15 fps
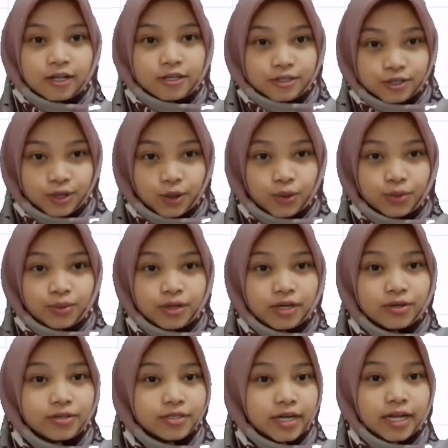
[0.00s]
So you
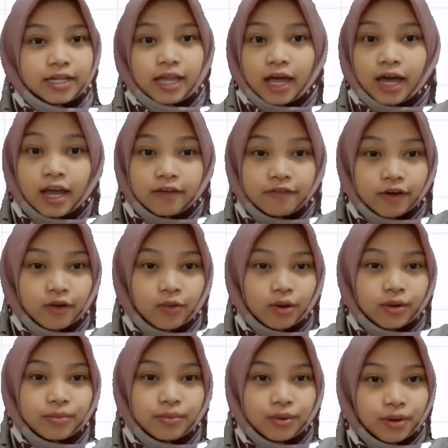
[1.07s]
know that
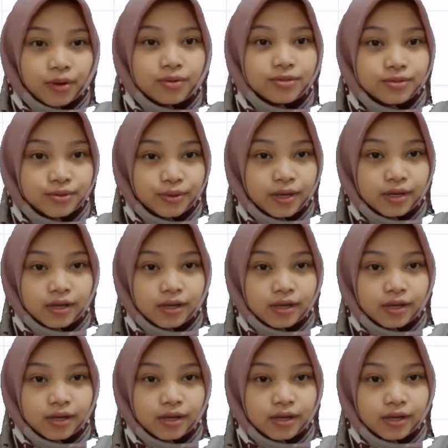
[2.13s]
everyone borrows money